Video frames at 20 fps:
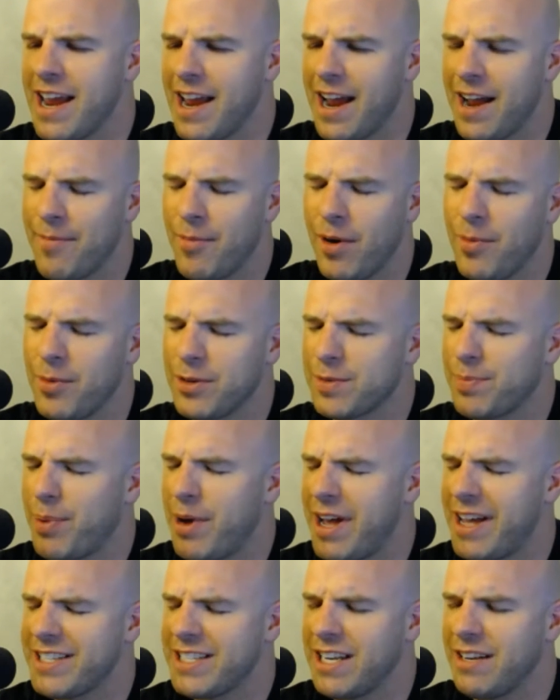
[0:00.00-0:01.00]
I'm almost
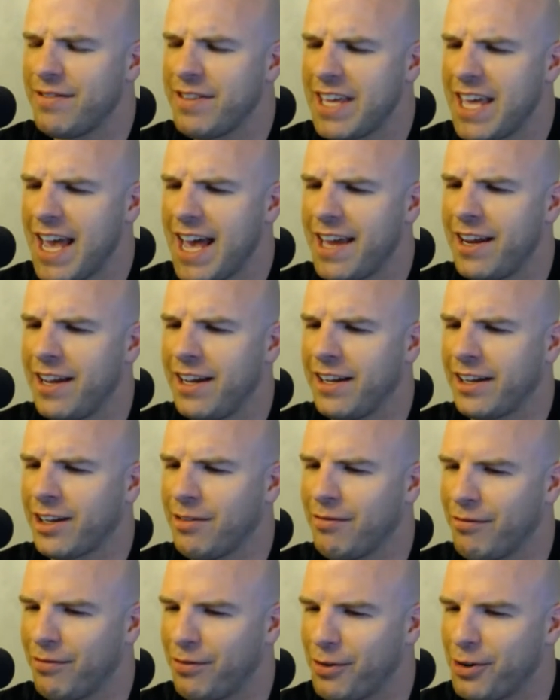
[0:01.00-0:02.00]
positive he had a
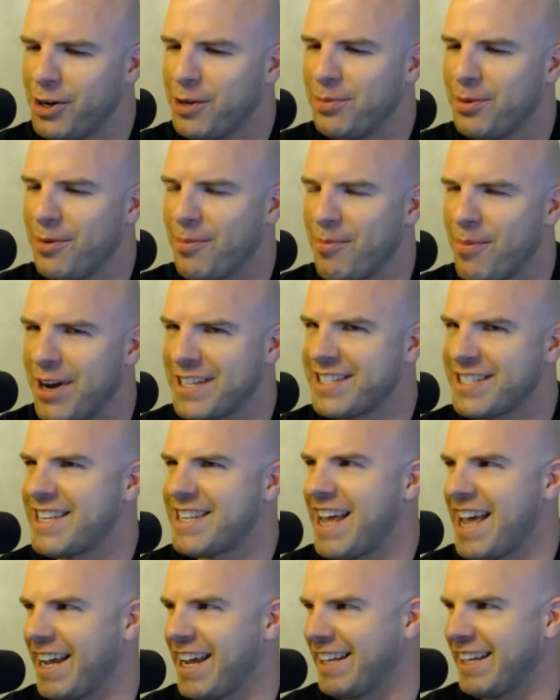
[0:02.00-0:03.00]
convertible
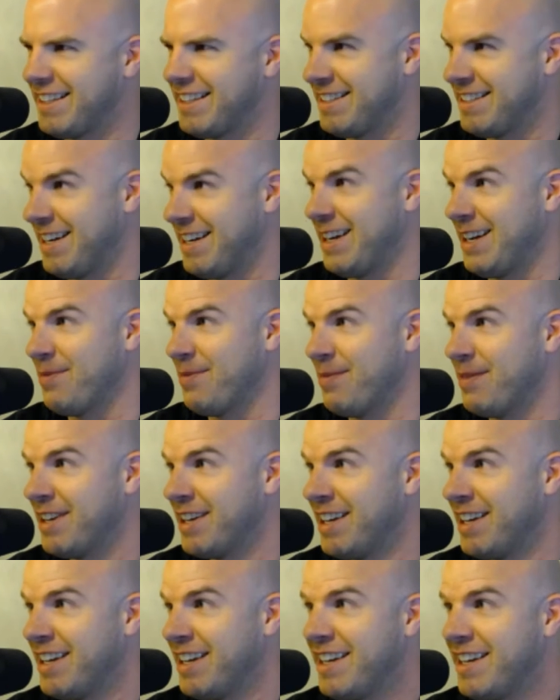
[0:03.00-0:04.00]
Mustang at the time,
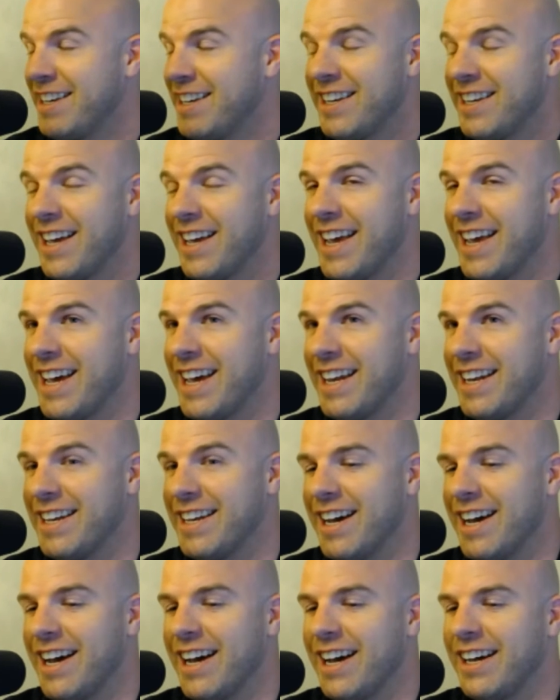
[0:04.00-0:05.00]
and
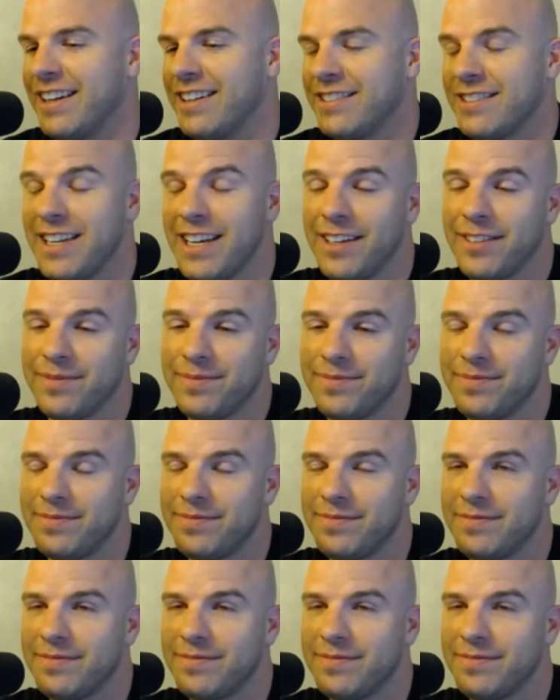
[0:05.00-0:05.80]
yeah.